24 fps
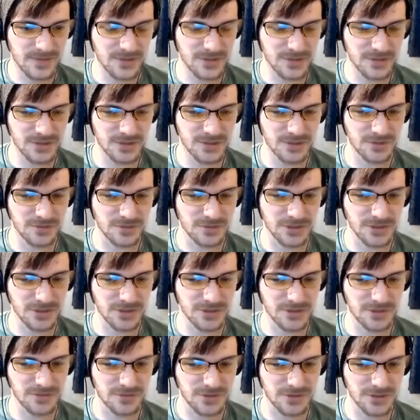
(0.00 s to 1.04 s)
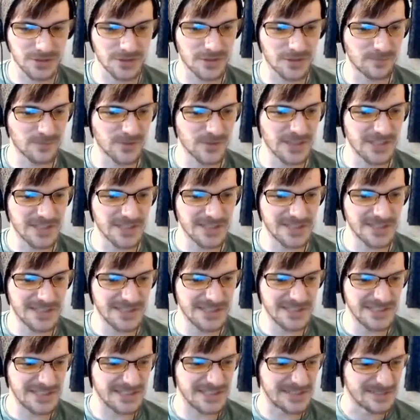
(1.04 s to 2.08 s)
Go, go, go, I'm
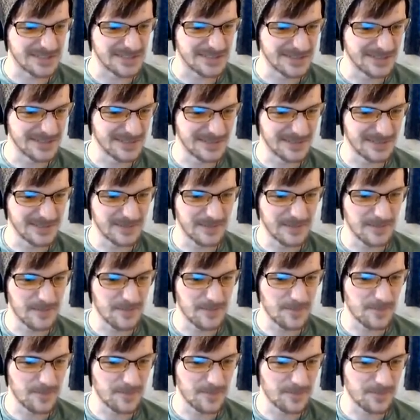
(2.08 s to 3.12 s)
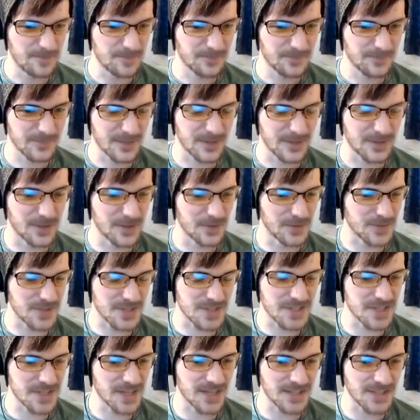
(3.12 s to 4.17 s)
redlining! God, the
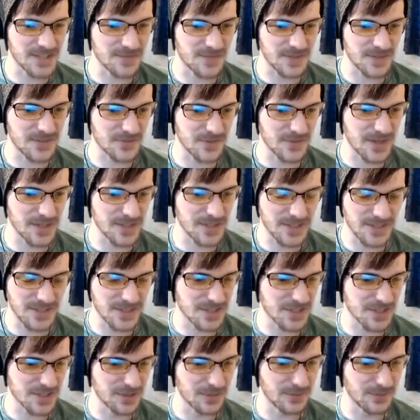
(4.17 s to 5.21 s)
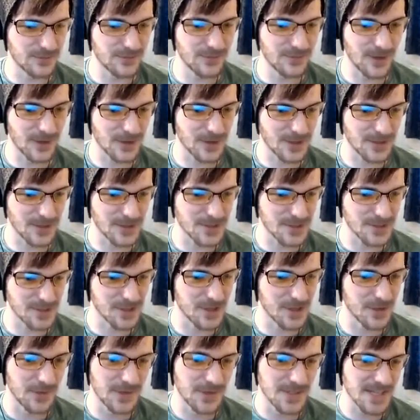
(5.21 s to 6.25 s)
starts of these races is so fucking
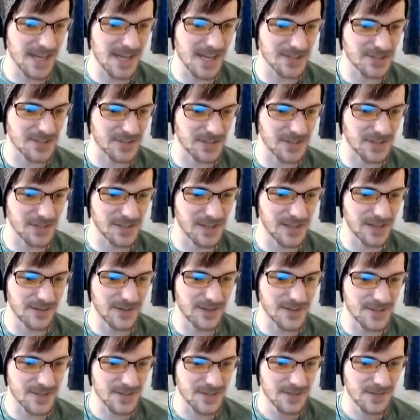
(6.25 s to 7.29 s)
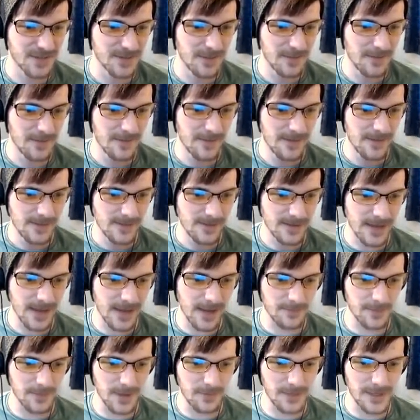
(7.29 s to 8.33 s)
slow, it's actually hilarious.
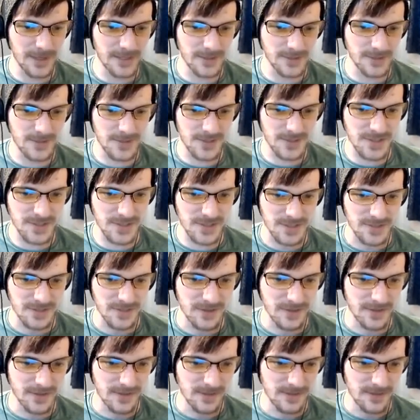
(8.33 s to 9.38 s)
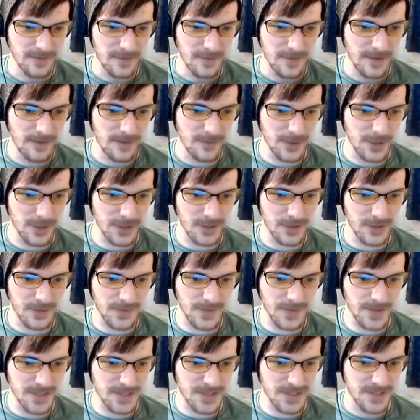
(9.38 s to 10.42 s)
Out of my way, losers. I've already
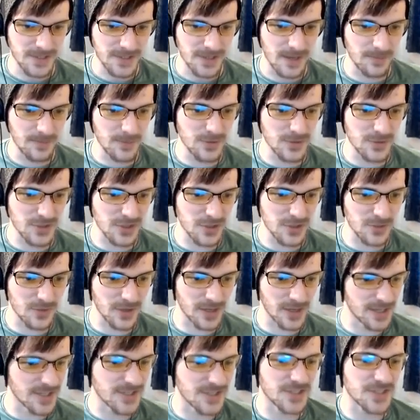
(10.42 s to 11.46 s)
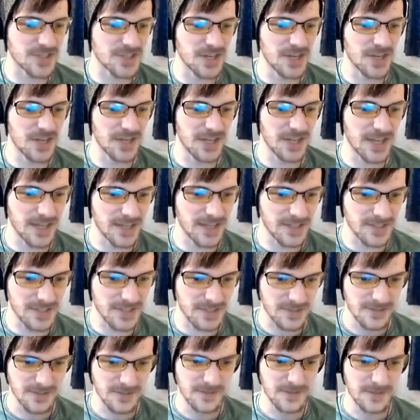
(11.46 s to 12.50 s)
got this. I'm using you guys as turning
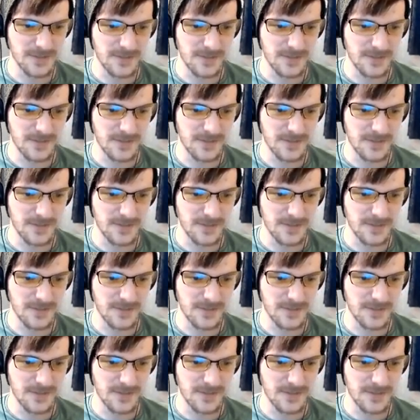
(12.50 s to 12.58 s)
aids.